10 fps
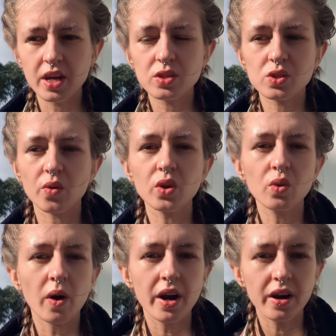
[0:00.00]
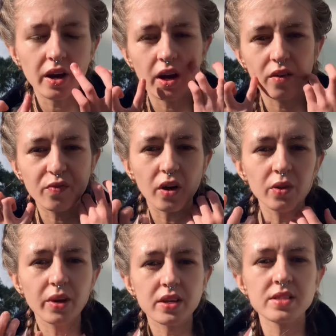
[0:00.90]
So you are uh,
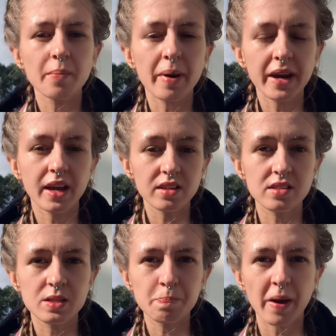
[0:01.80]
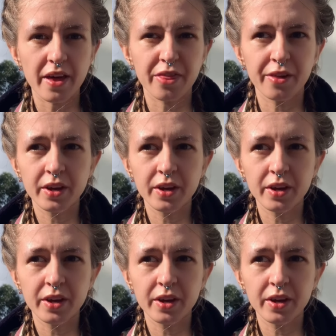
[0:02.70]
following somebody else's path.